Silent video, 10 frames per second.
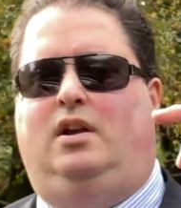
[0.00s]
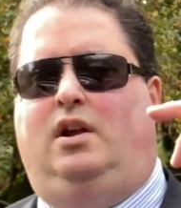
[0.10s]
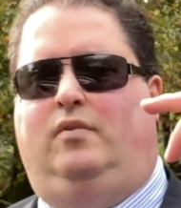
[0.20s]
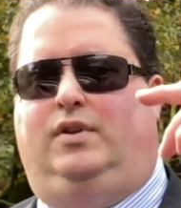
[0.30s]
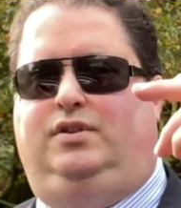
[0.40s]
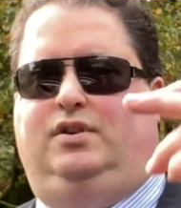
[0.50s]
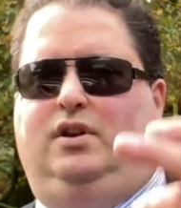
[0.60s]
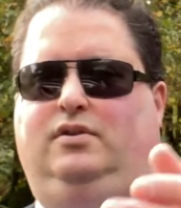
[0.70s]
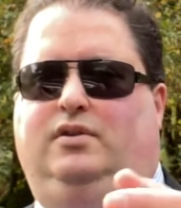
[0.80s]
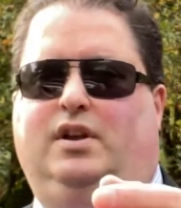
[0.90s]
when you
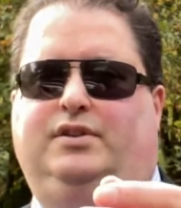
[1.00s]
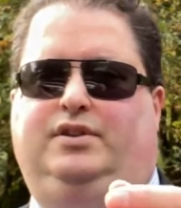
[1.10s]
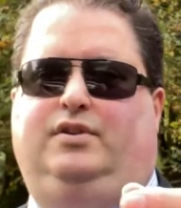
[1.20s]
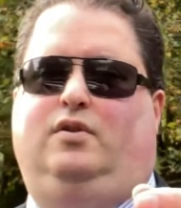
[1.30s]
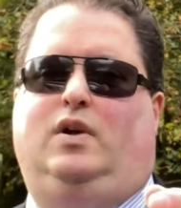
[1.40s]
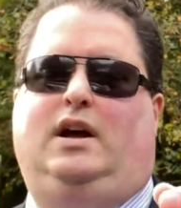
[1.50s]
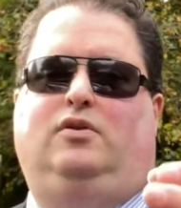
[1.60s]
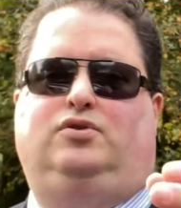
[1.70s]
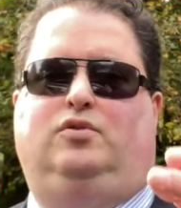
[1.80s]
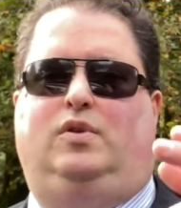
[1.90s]
go to
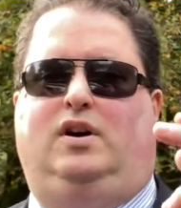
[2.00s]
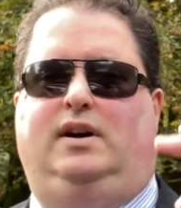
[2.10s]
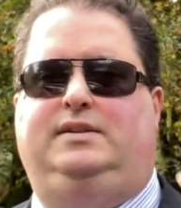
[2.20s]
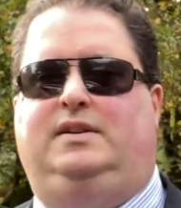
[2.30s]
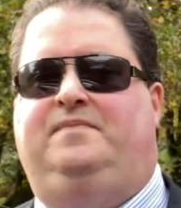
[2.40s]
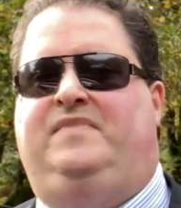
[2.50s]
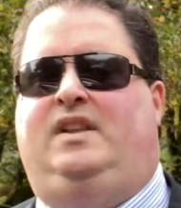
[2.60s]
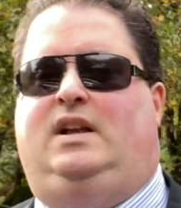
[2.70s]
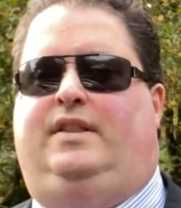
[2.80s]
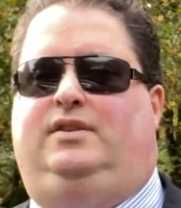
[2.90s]
ultra wide,
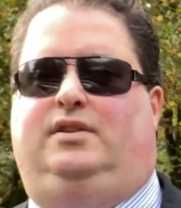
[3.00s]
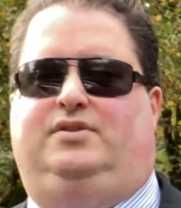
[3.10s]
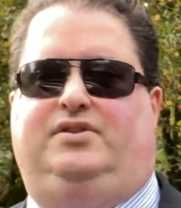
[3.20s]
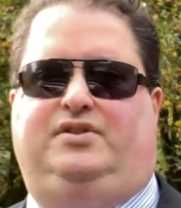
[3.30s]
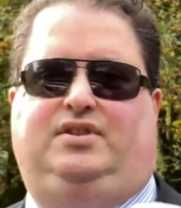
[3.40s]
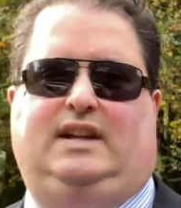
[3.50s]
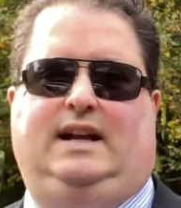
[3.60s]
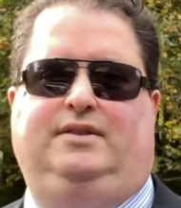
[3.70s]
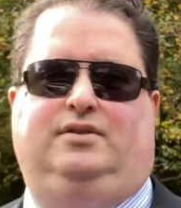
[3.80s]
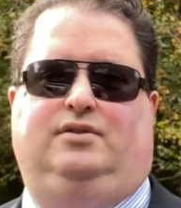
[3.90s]
and then you go to the
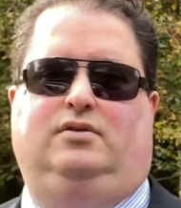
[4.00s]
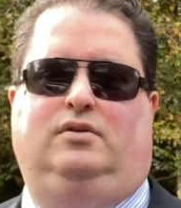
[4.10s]
standard,